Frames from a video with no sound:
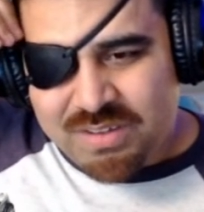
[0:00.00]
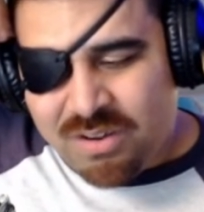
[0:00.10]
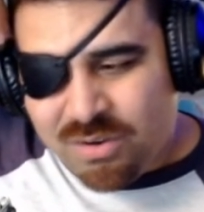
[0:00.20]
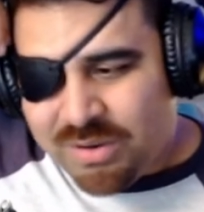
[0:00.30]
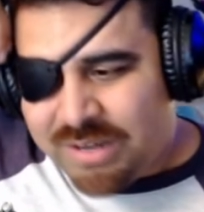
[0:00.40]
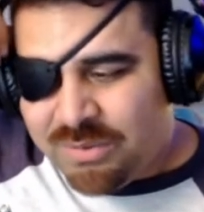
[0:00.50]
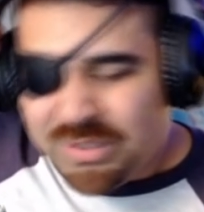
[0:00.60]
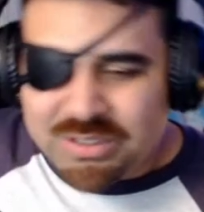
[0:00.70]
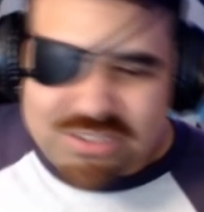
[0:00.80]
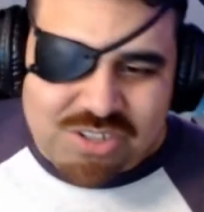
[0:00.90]
You know, I don't
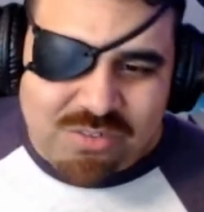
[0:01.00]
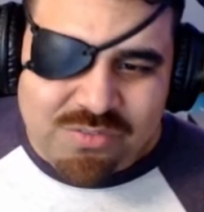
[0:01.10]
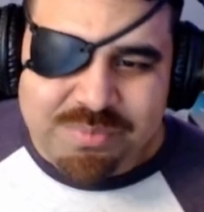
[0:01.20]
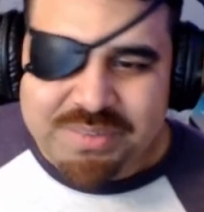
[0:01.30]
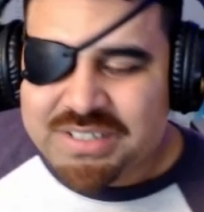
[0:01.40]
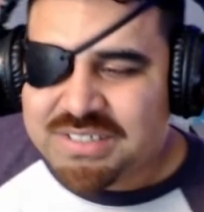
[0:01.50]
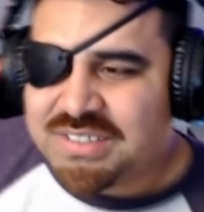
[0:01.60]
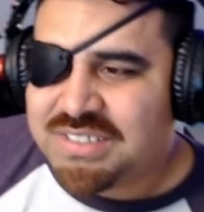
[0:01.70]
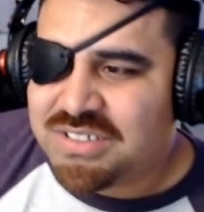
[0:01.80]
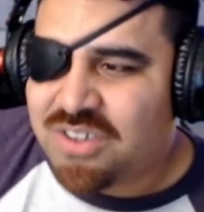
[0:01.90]
want to start from this.
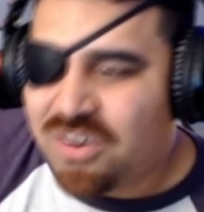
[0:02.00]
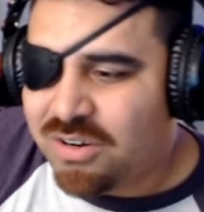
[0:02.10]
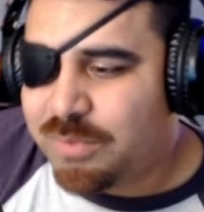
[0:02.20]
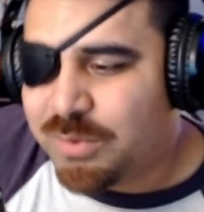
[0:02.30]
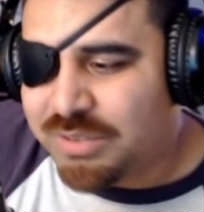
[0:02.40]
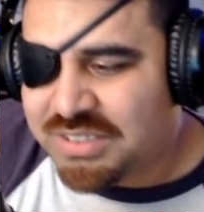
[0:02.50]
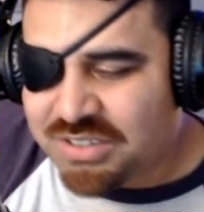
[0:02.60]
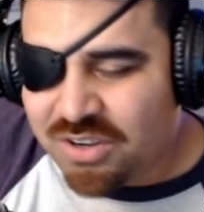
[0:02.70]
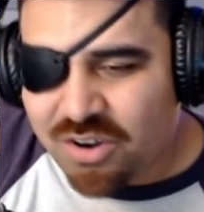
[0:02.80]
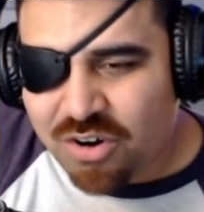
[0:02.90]
This is horrible. This
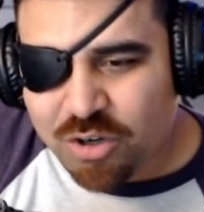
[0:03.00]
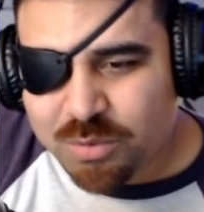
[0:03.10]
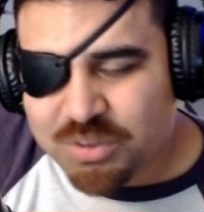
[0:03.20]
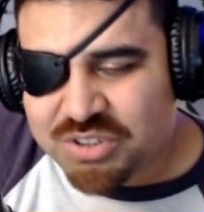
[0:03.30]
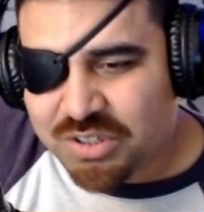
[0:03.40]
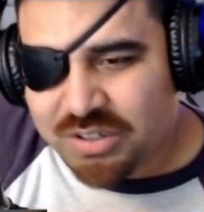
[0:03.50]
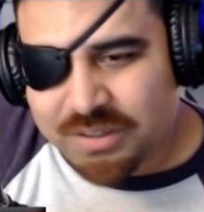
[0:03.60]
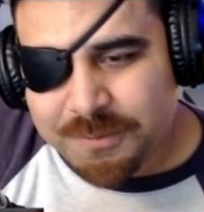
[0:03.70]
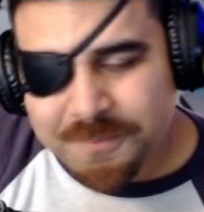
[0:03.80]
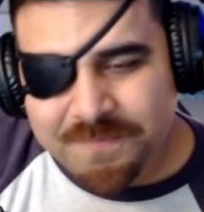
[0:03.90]
is a horrible
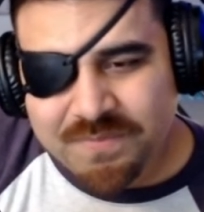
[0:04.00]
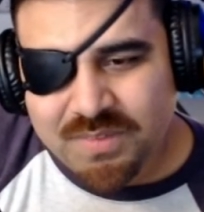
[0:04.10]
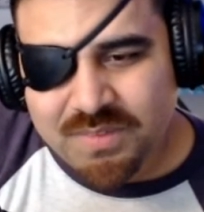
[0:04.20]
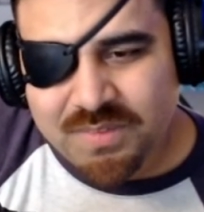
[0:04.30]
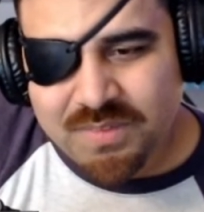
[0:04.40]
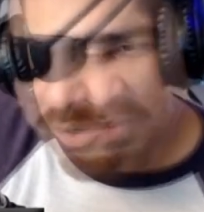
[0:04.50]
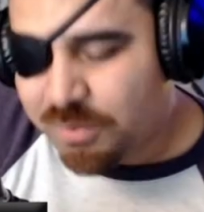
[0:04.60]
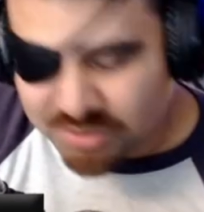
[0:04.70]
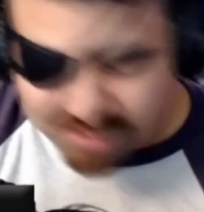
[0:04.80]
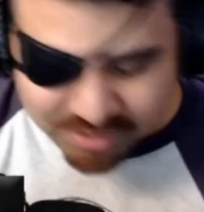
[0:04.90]
start.
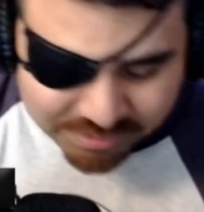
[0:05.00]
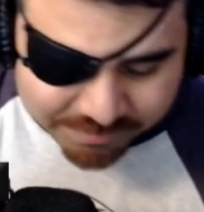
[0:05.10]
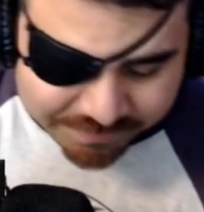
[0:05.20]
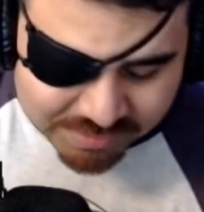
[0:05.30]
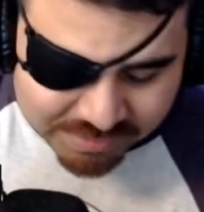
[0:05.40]
Horrible start.